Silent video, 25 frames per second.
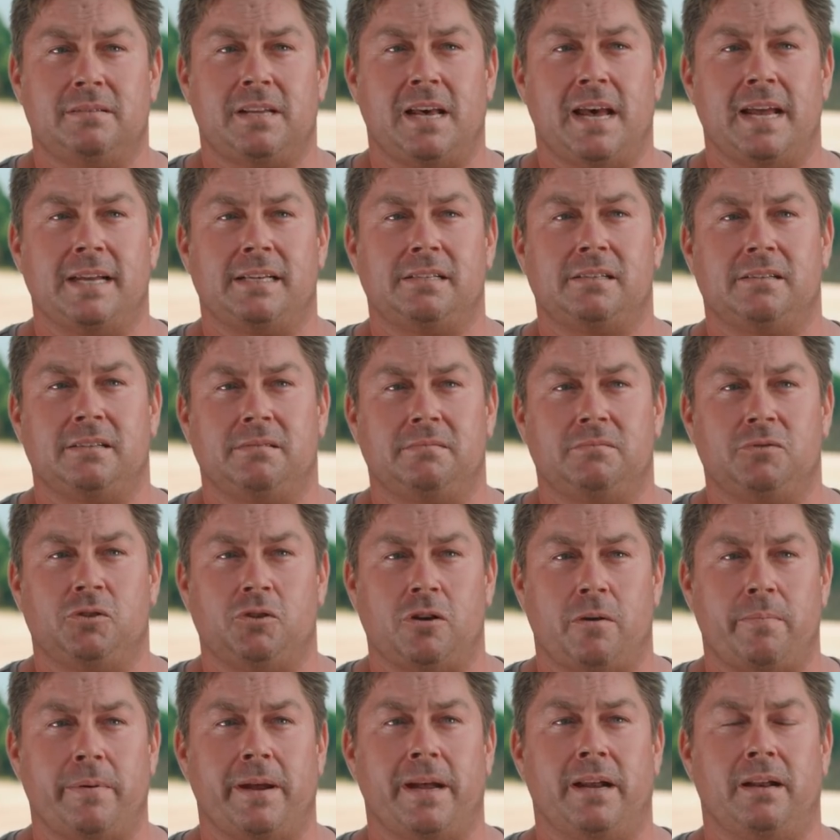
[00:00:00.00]
takes to
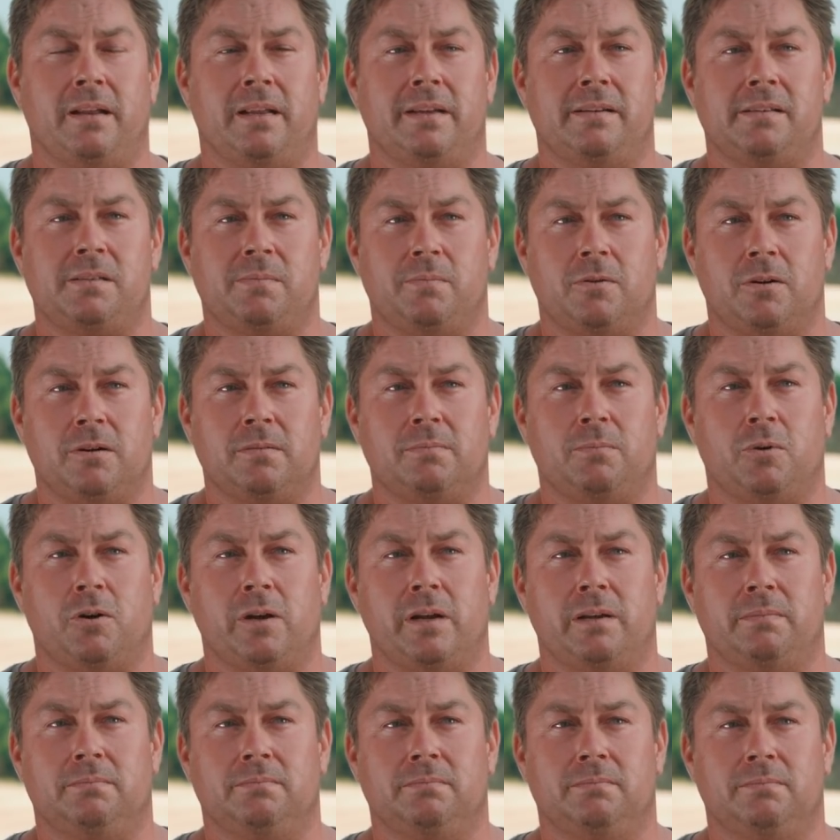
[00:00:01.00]
chop out leaf spot
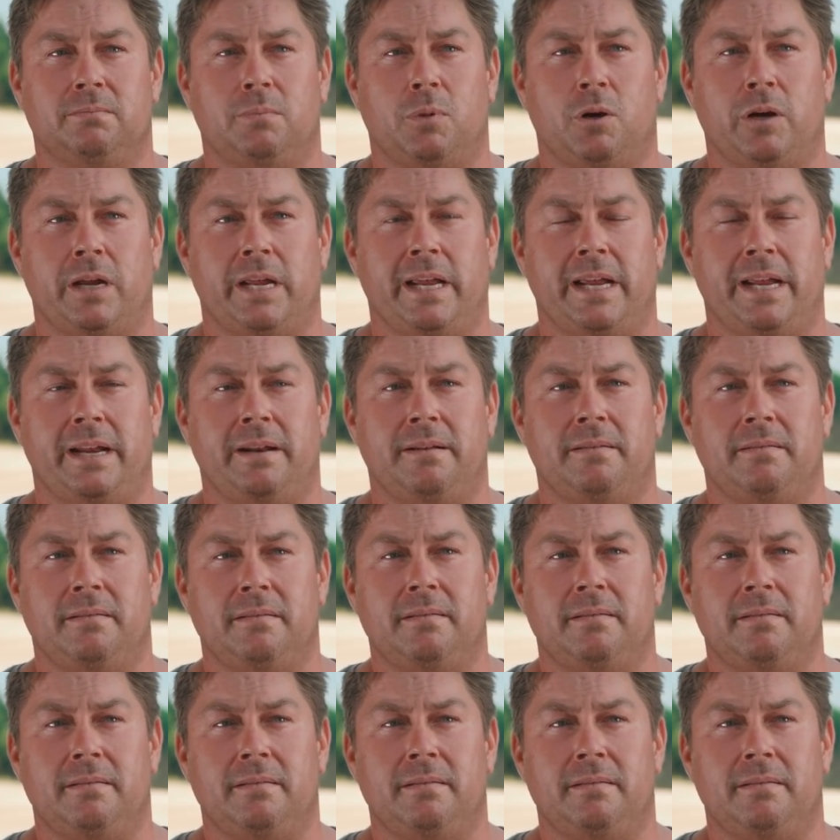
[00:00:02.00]
by, by hand.